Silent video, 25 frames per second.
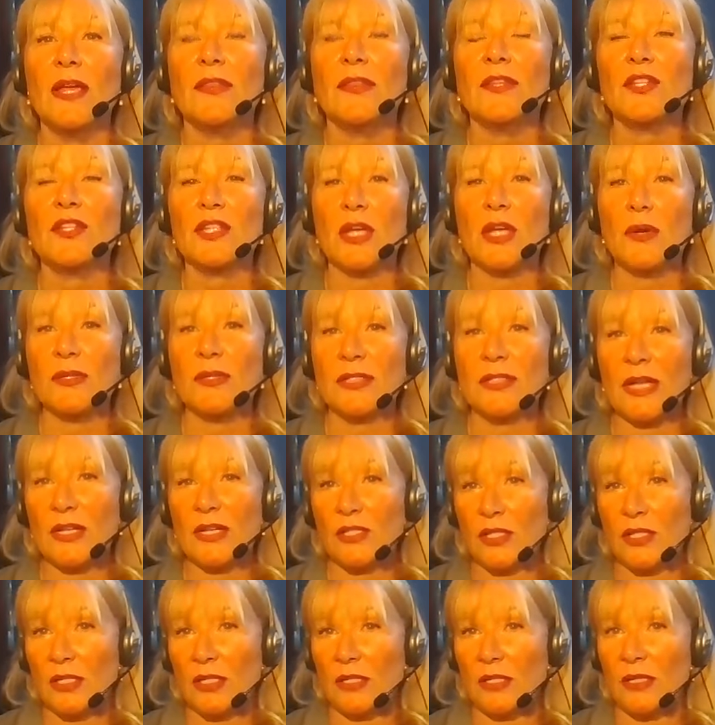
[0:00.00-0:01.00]
The show is
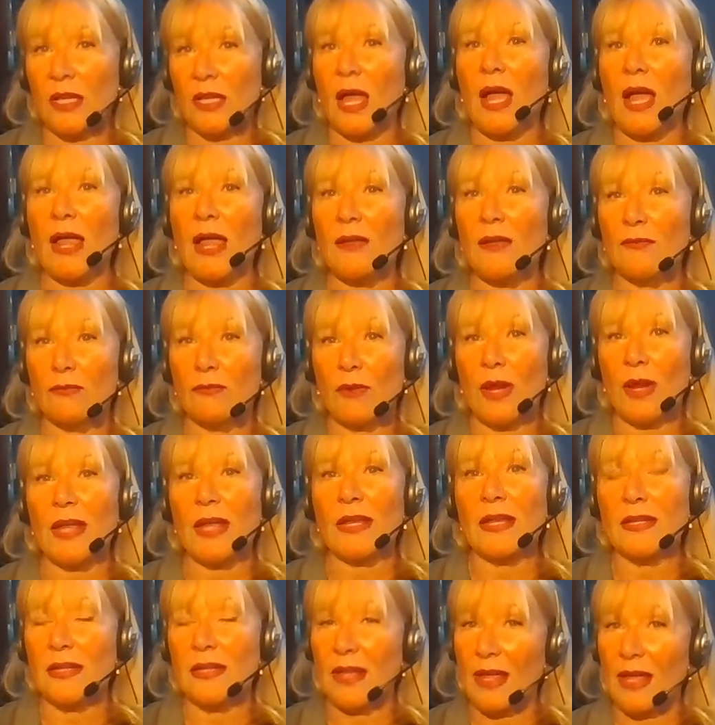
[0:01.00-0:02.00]
actually live
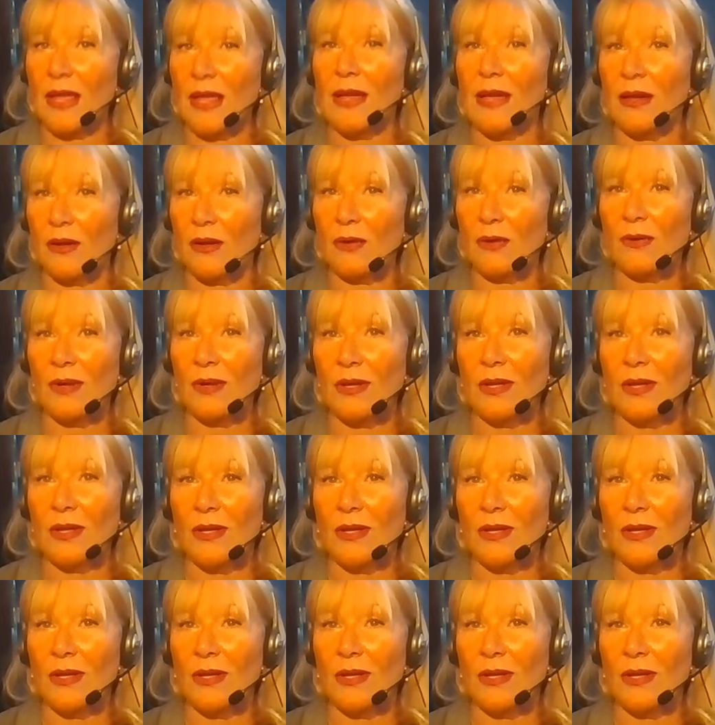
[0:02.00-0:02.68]
right now